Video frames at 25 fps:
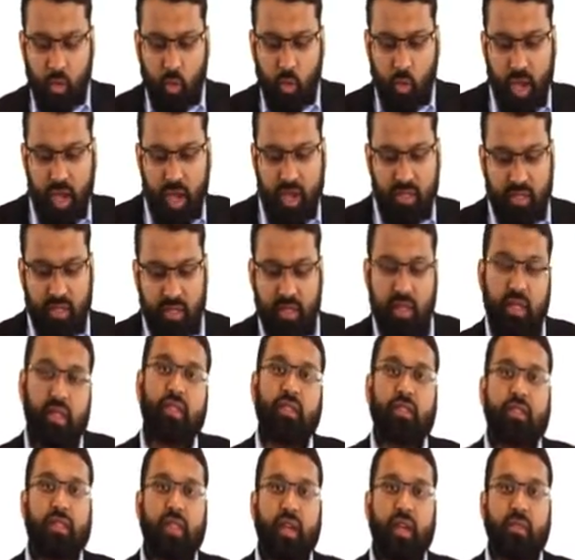why is it that
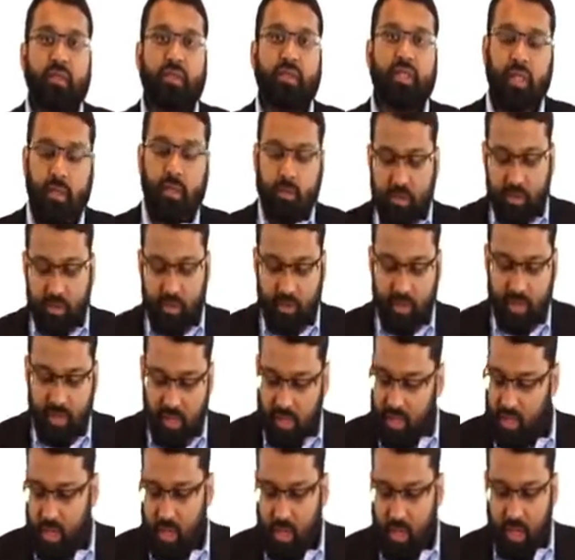Islam seems to
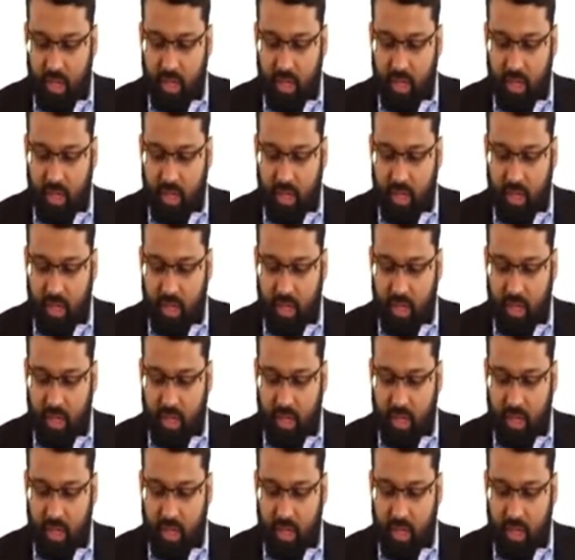be